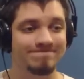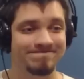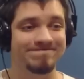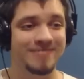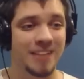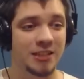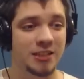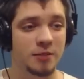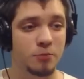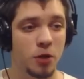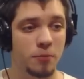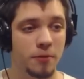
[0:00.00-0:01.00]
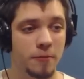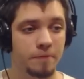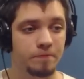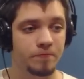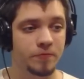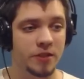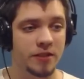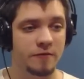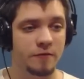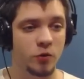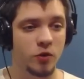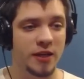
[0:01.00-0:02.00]
That is the problem.
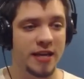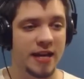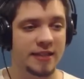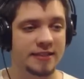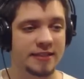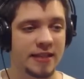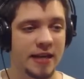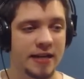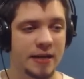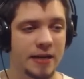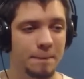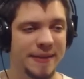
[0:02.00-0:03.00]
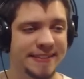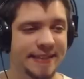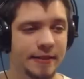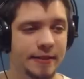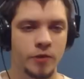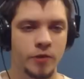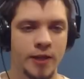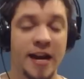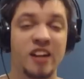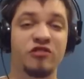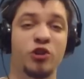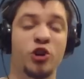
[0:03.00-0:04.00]
Fuel cans are missing.
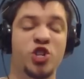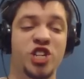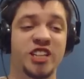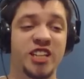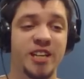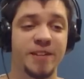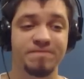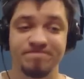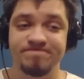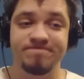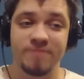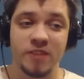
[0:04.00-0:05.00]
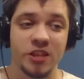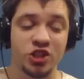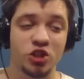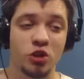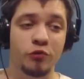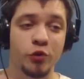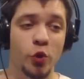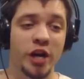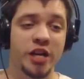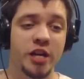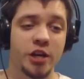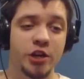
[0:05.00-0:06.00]
Unfortunately, there's no fuel
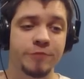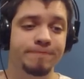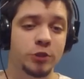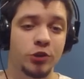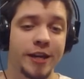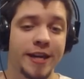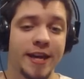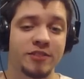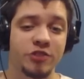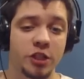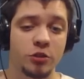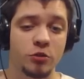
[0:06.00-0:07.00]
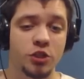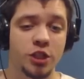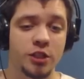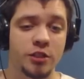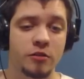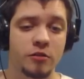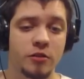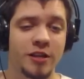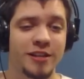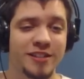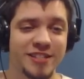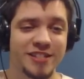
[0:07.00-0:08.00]
here, so I can't really do shit
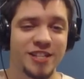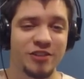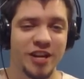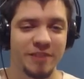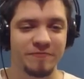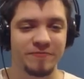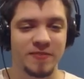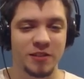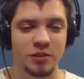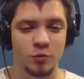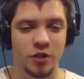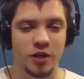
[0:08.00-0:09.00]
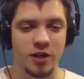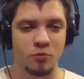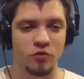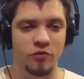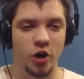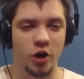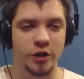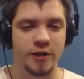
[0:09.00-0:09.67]
in this area, so we gotta move on